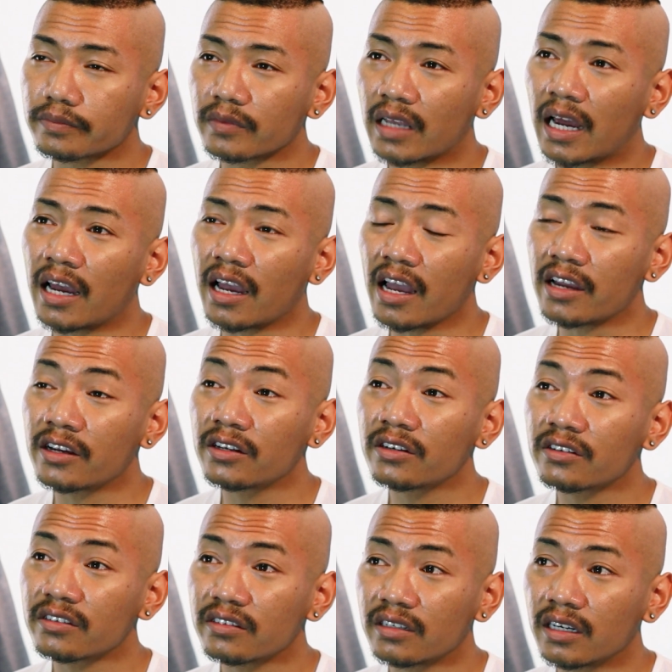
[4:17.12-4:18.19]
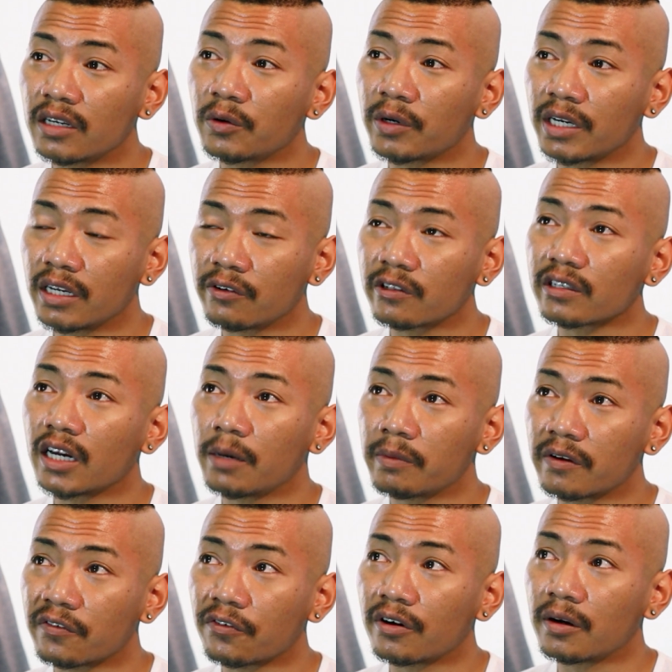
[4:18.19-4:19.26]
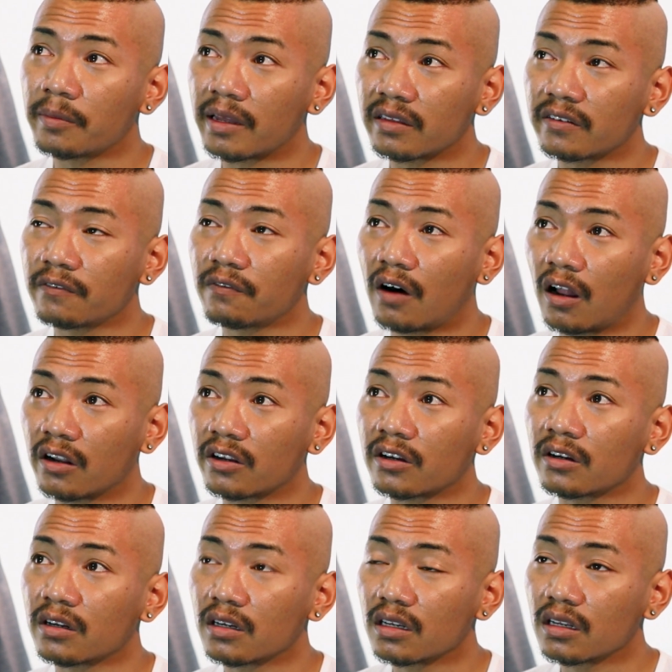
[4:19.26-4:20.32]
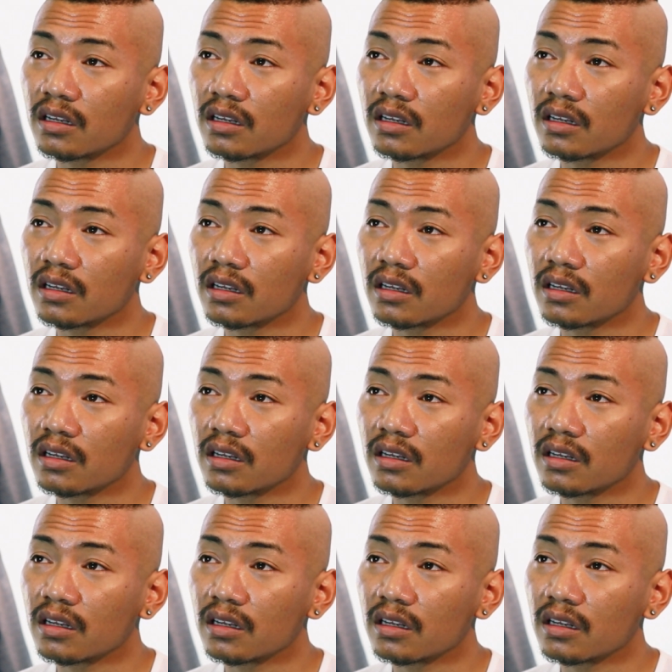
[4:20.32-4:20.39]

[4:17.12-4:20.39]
That I understood where he was coming from as a father,